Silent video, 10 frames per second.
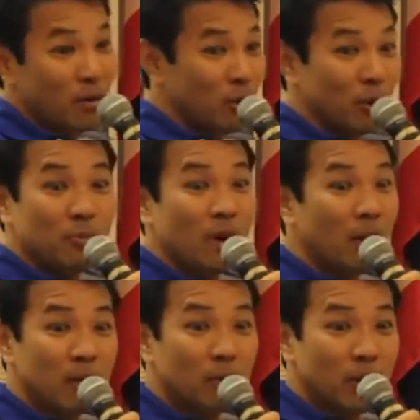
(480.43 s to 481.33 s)
a real
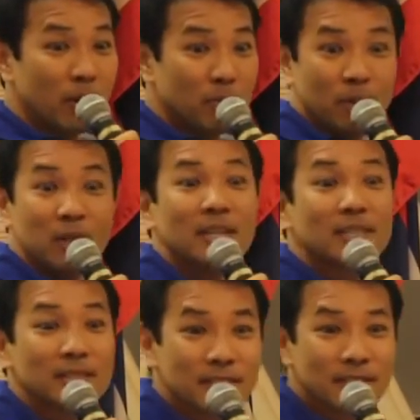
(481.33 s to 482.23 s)
problem with
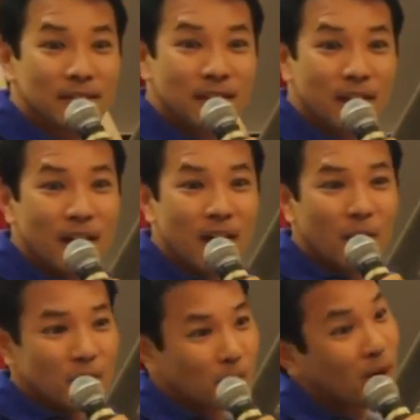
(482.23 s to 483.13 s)
bullies,
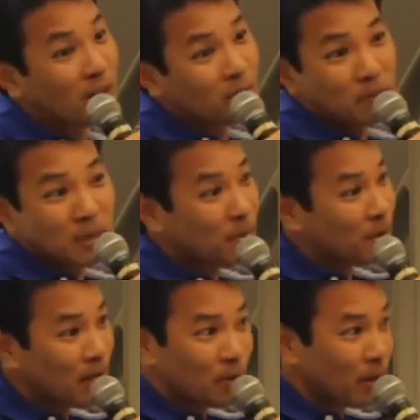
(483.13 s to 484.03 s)
a real problem with people
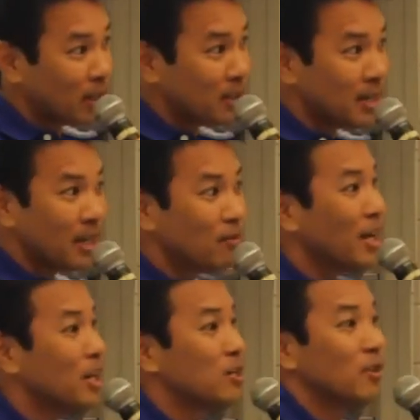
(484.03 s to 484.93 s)
that were gonna take
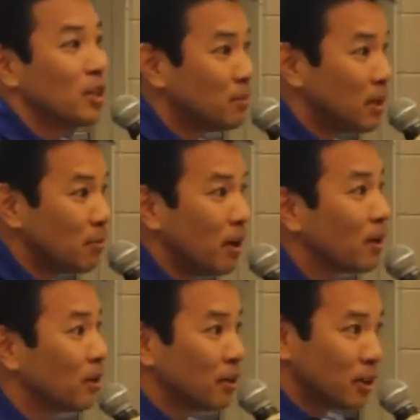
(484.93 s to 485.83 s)
advantage of other people and
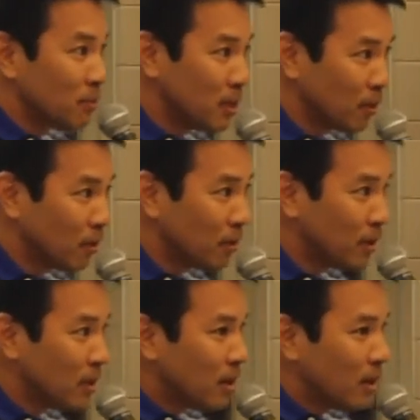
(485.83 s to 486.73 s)
hurt other people.
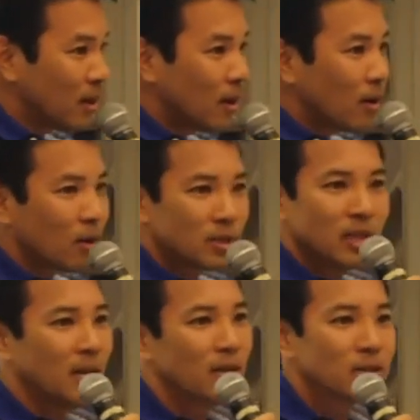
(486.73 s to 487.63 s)
Of course,
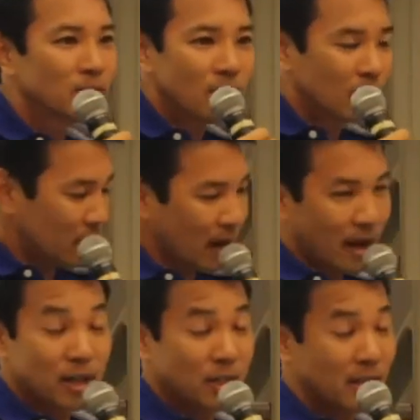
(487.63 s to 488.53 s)
at 8 years, or
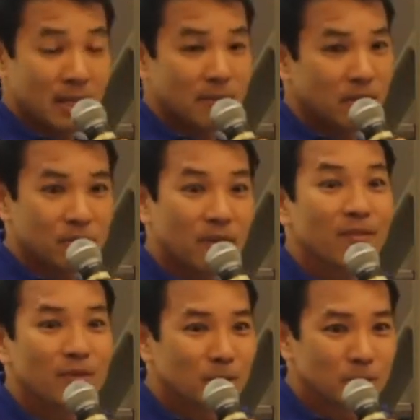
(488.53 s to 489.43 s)
actually at that time he was
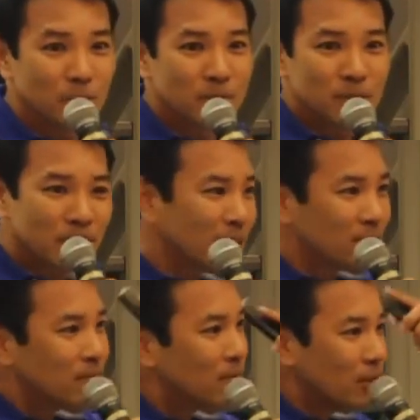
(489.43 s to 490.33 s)
5 years old, so he
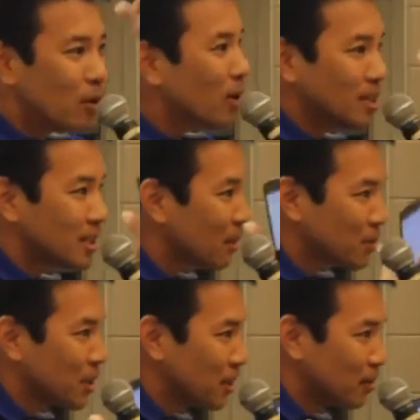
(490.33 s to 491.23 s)
had no
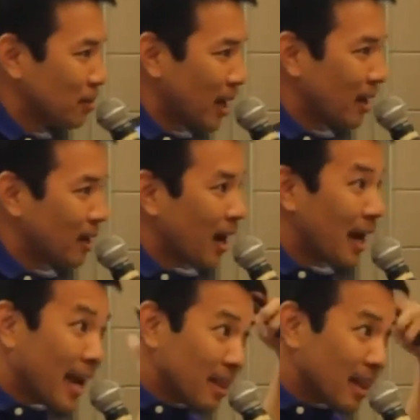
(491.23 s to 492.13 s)
conception of that.
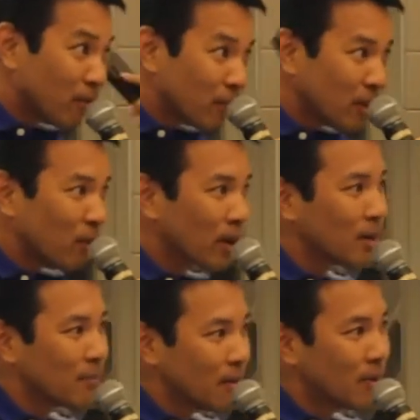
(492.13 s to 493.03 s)
I had that framework
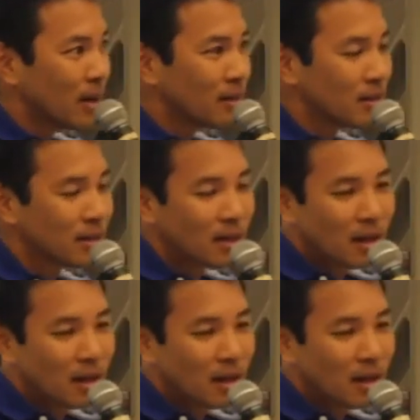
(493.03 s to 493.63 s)
in my mind.